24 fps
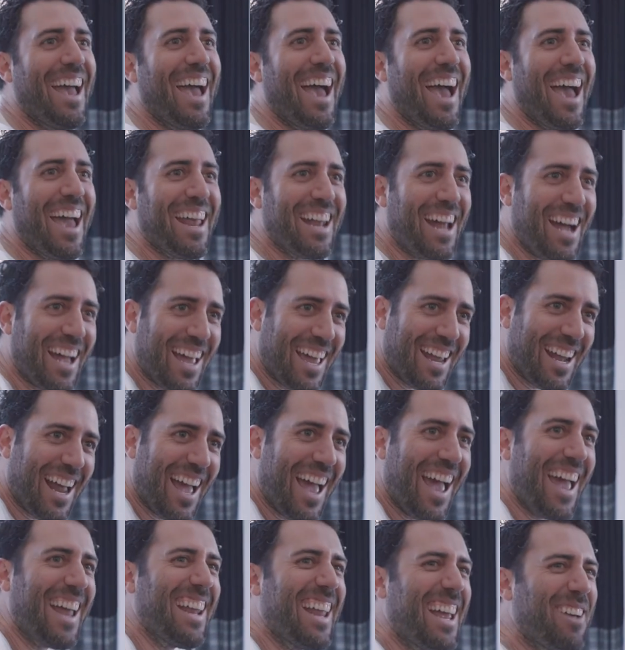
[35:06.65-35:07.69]
and I and I
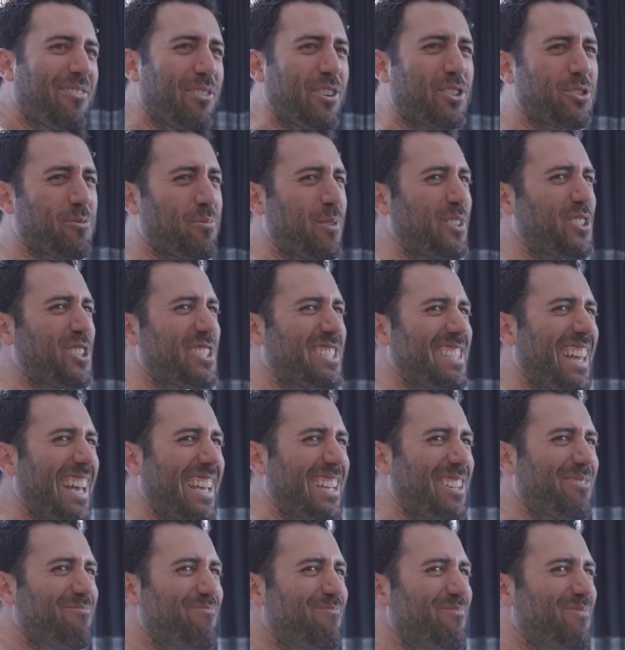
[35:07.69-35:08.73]
and, and which which is
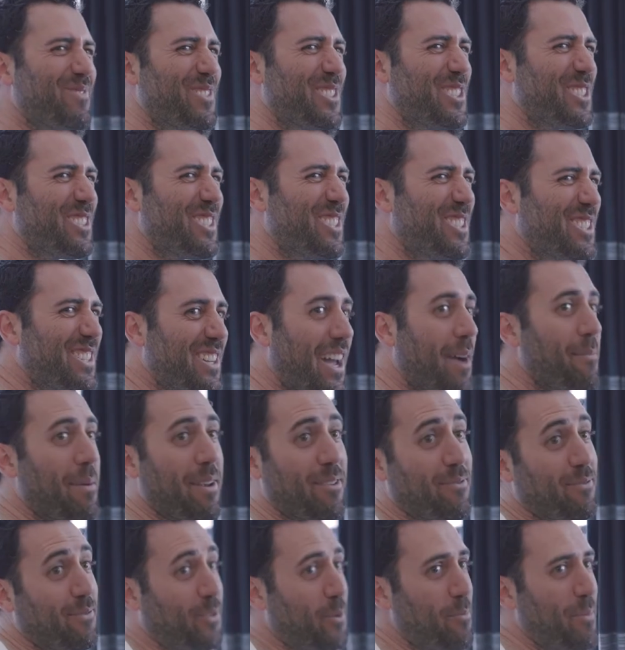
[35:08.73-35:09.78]
like you, I
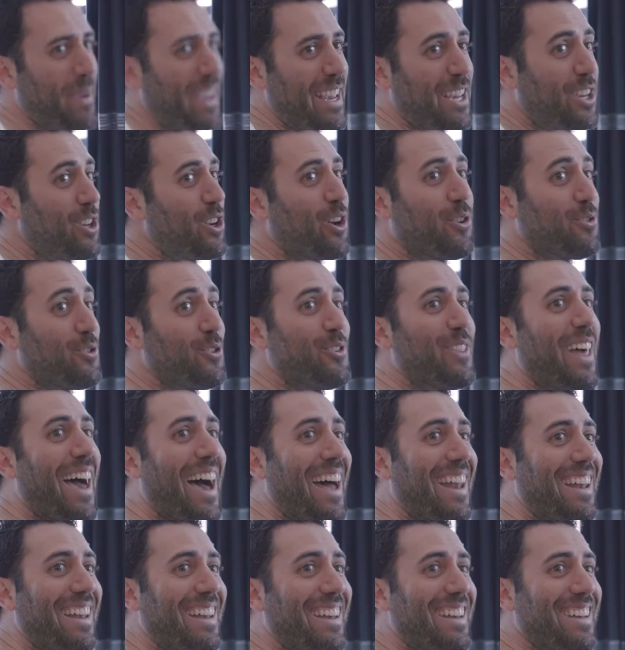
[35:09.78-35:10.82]
mean, for me, you don't do
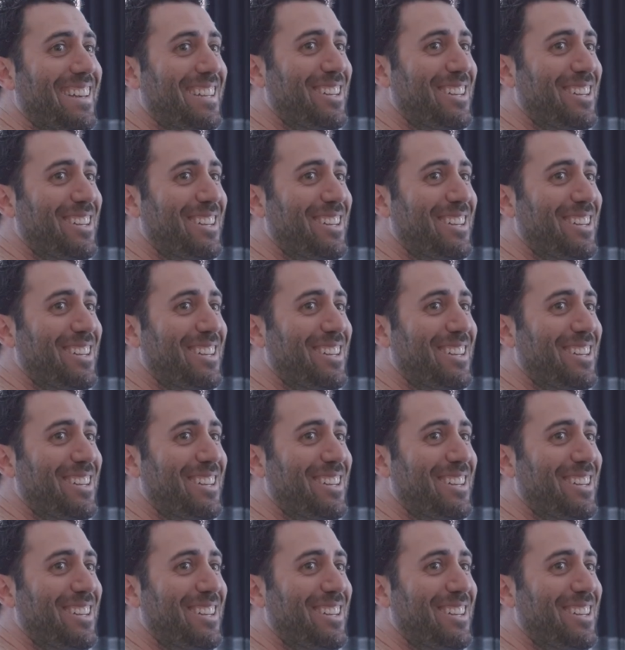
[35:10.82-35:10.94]
that. Yeah.